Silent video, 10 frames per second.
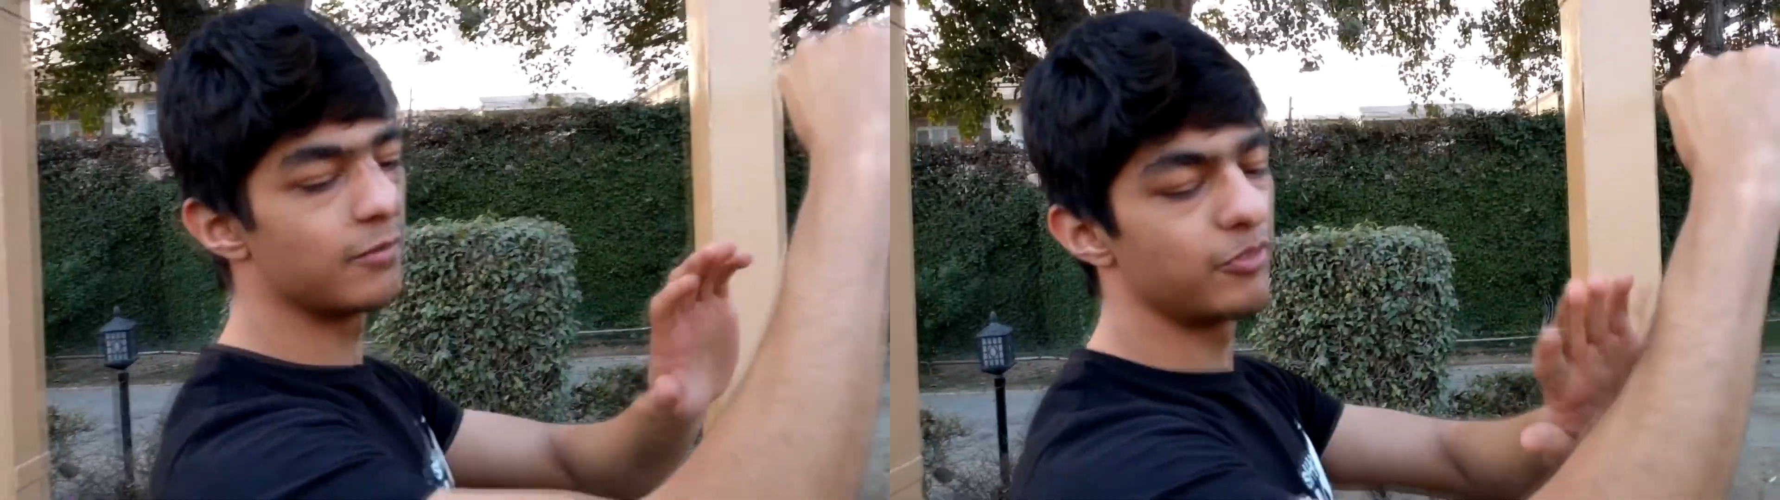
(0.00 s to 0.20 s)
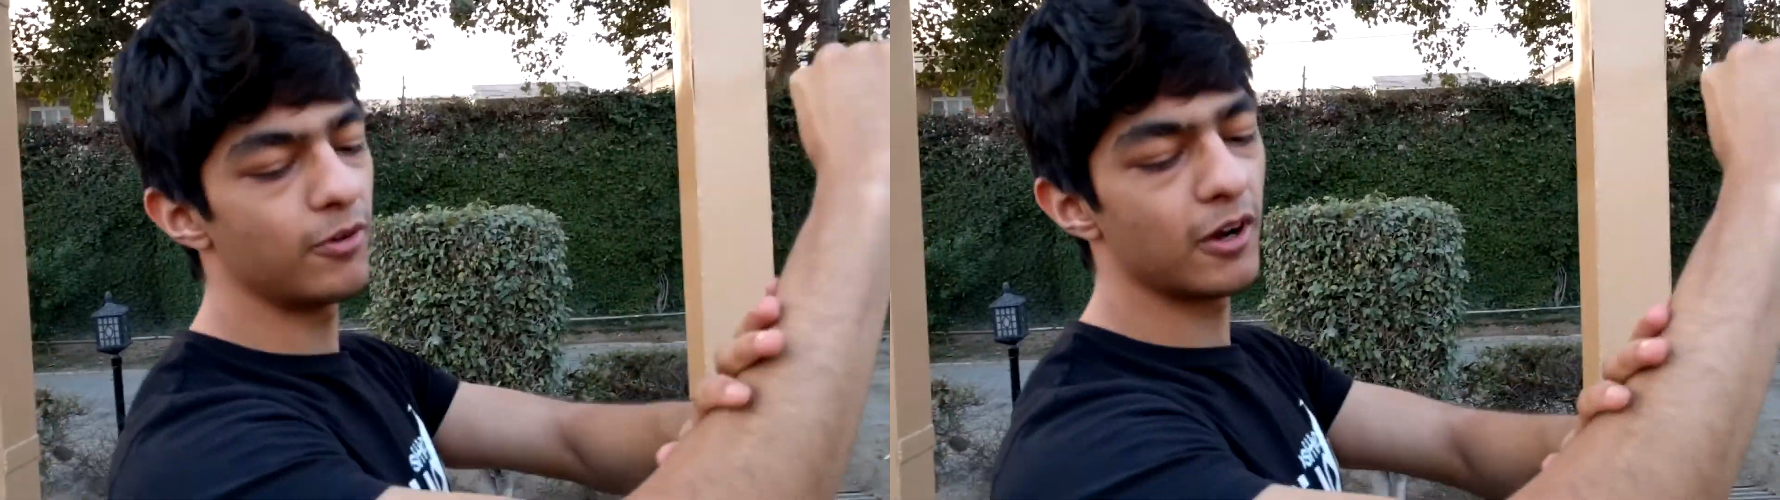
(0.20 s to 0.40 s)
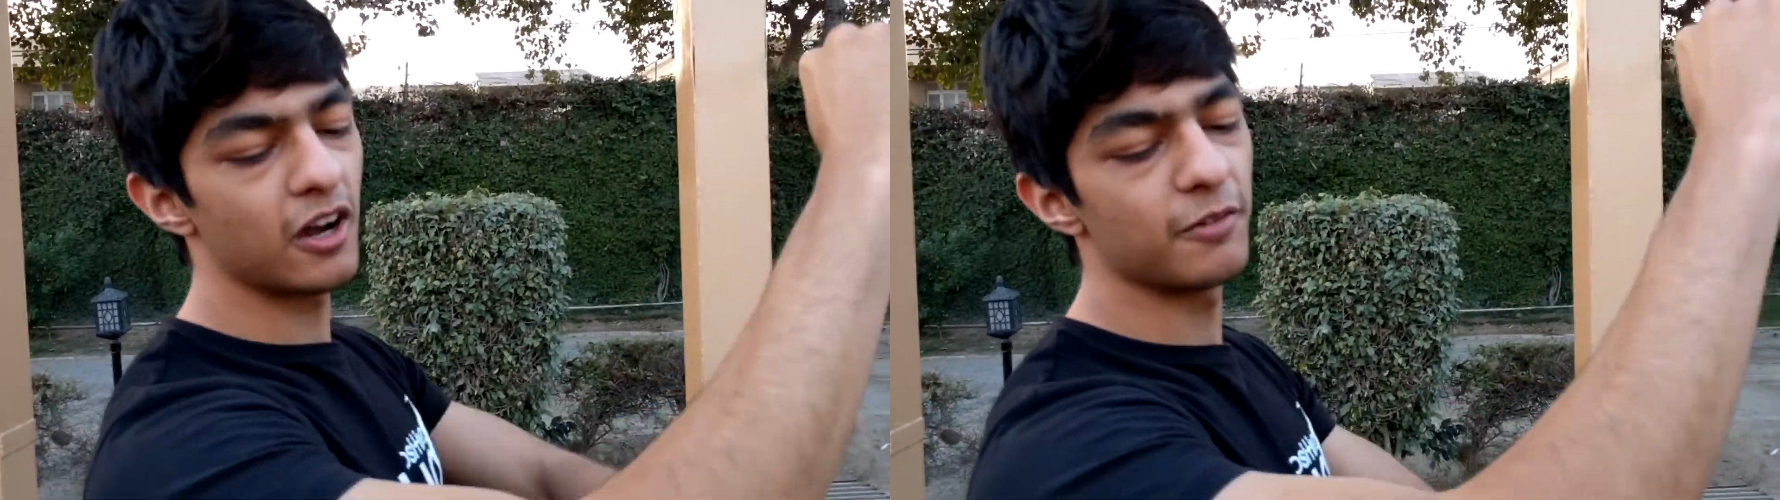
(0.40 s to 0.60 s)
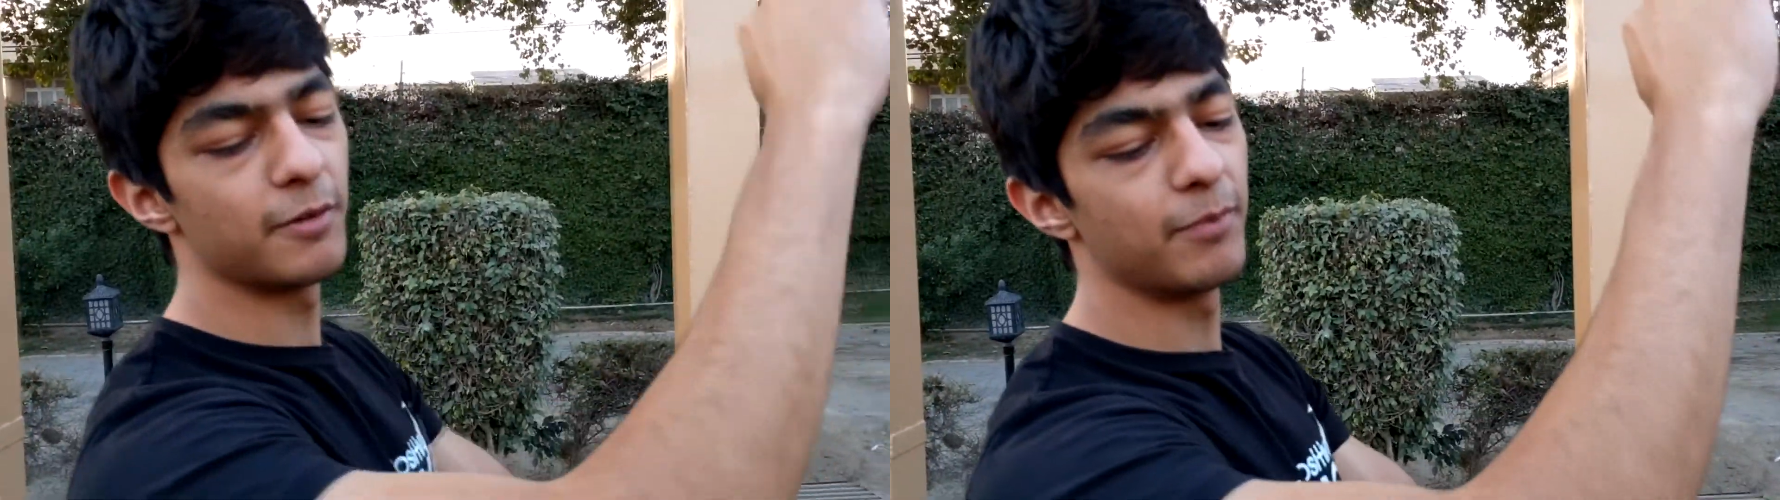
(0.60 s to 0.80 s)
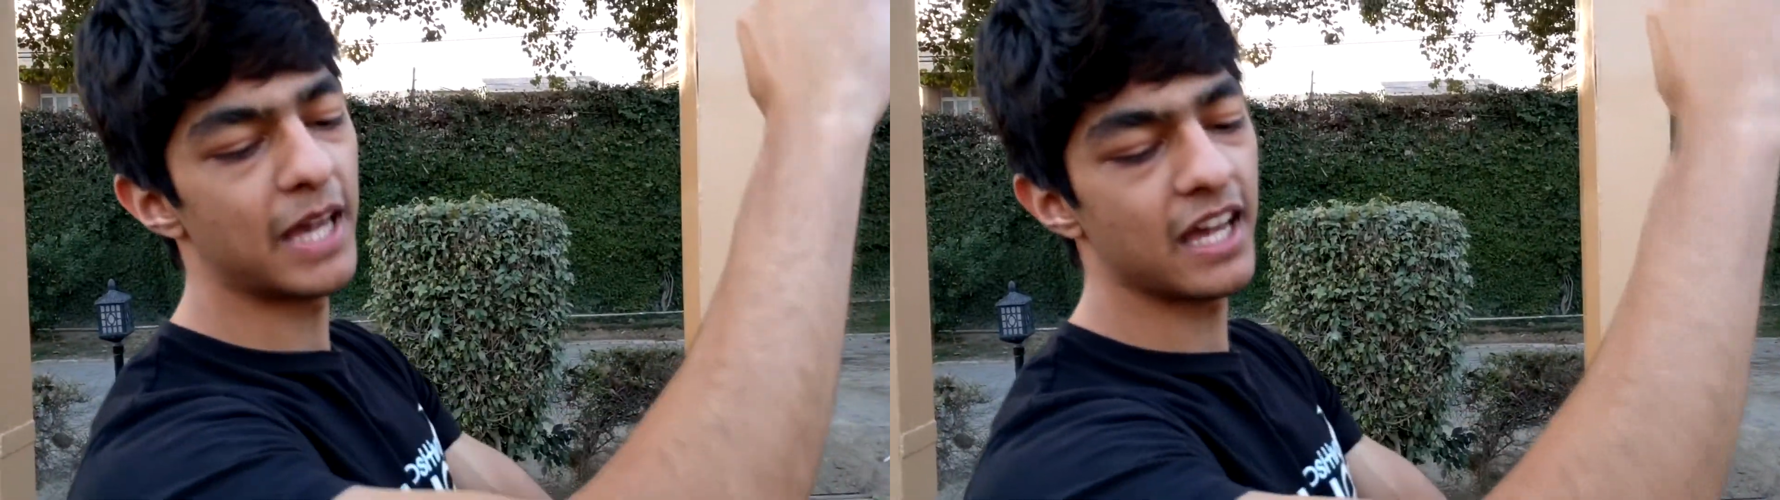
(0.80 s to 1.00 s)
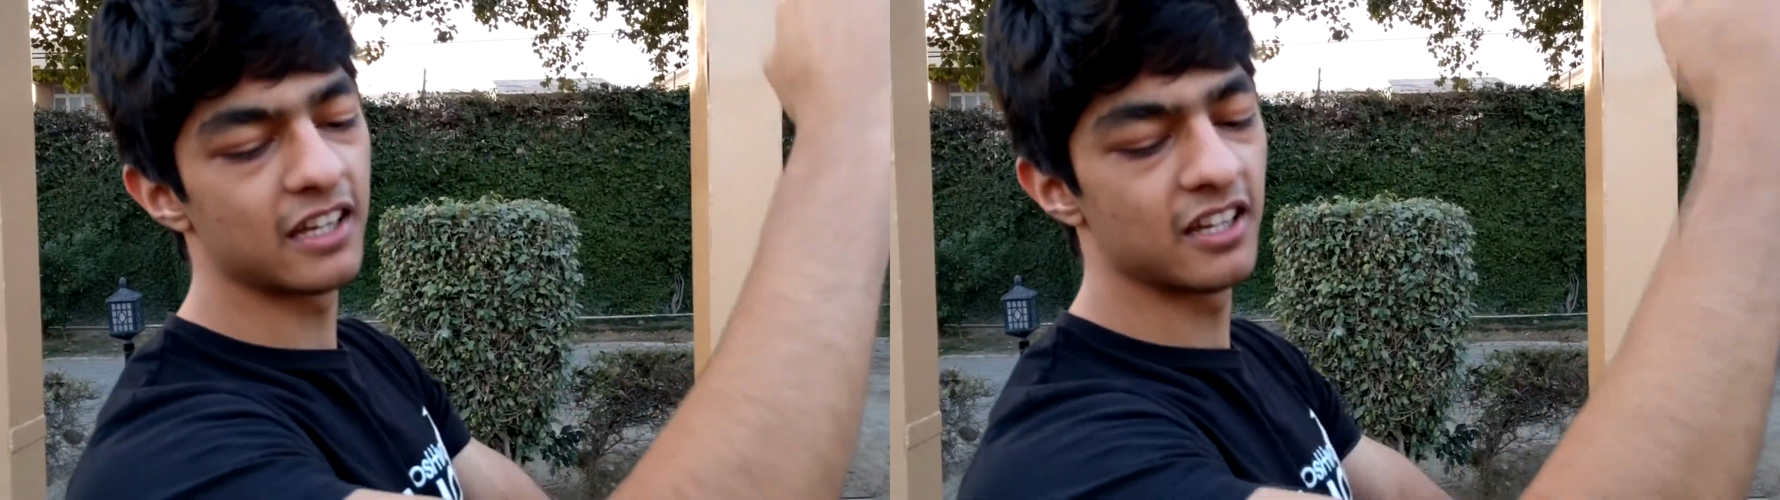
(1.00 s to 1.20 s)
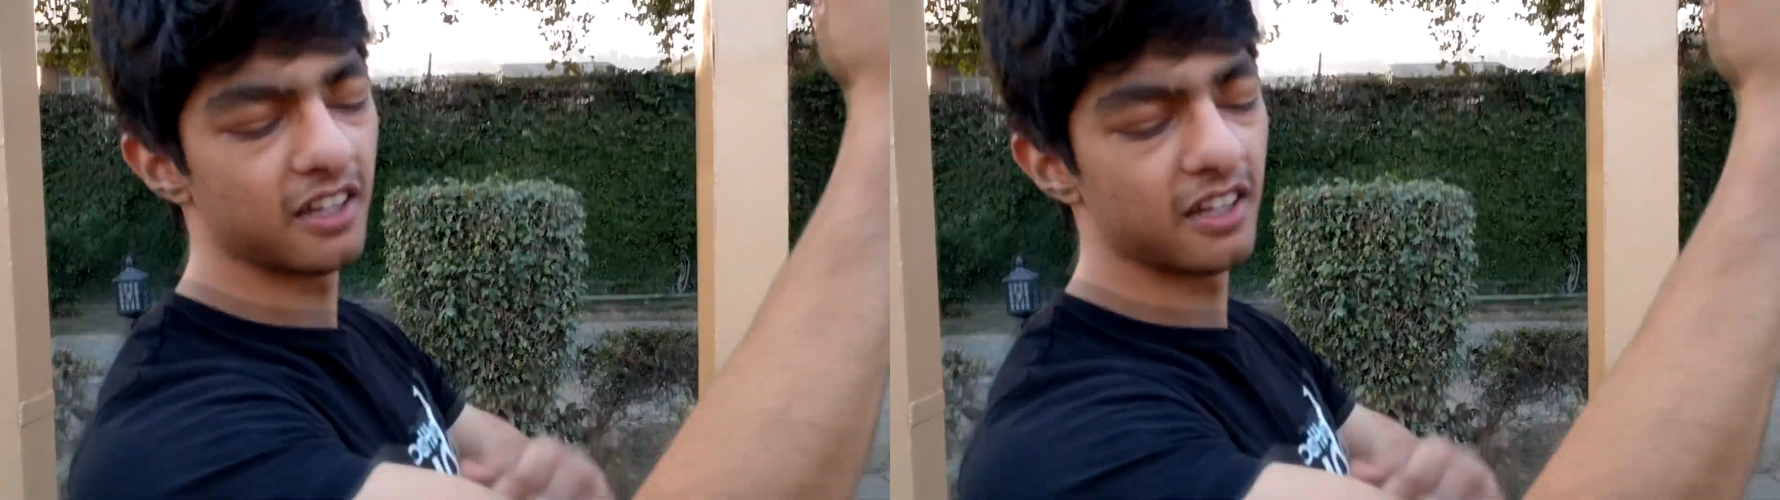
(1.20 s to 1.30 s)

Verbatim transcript: forearm and back